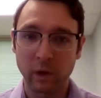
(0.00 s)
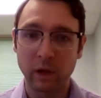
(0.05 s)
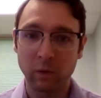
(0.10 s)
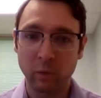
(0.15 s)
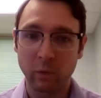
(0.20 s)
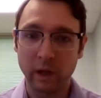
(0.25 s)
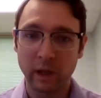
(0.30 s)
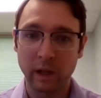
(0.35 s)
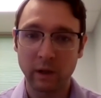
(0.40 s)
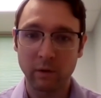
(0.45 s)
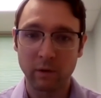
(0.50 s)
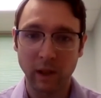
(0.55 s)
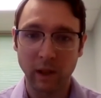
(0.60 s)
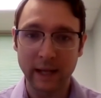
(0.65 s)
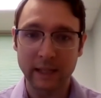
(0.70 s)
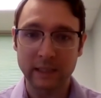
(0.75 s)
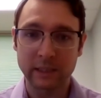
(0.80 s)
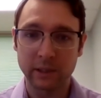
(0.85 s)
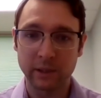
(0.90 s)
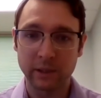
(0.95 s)
We
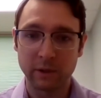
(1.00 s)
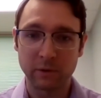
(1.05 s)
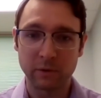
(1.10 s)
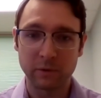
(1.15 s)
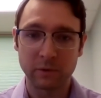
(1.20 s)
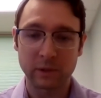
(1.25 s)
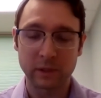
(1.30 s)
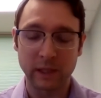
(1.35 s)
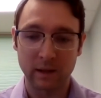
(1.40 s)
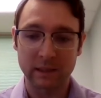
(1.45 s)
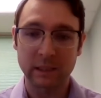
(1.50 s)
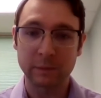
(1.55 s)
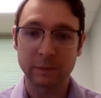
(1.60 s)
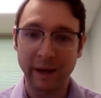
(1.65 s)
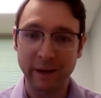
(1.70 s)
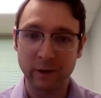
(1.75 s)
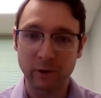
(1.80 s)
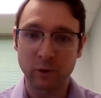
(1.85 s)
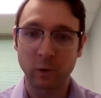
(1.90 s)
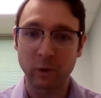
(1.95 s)
like to use
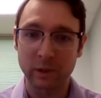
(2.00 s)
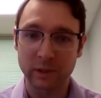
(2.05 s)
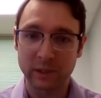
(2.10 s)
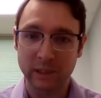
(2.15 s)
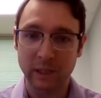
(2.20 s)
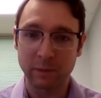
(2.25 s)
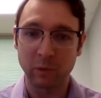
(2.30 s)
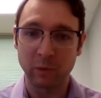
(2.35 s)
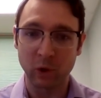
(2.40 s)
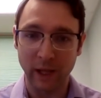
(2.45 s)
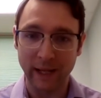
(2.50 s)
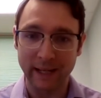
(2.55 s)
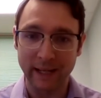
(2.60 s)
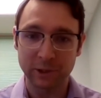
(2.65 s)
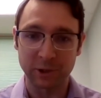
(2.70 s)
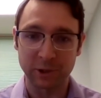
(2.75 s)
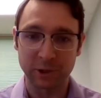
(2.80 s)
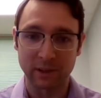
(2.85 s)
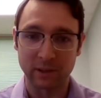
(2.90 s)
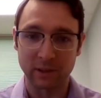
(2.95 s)
spinal cord
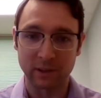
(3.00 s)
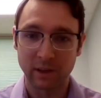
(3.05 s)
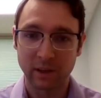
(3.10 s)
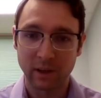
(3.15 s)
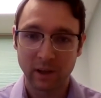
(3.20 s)
stimulation,